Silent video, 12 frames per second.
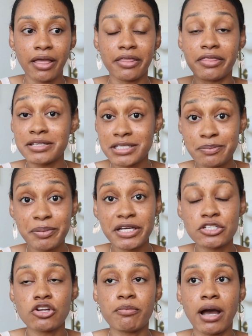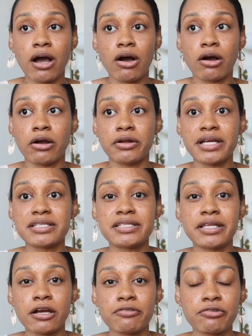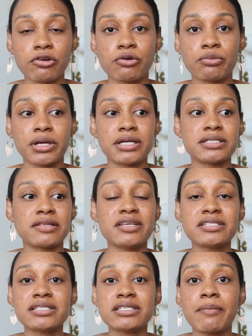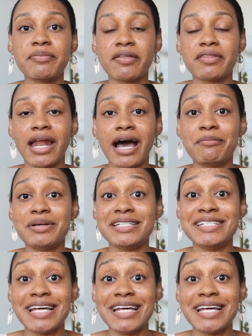this is placed on my heart. It's there for a reason. This is something that I've been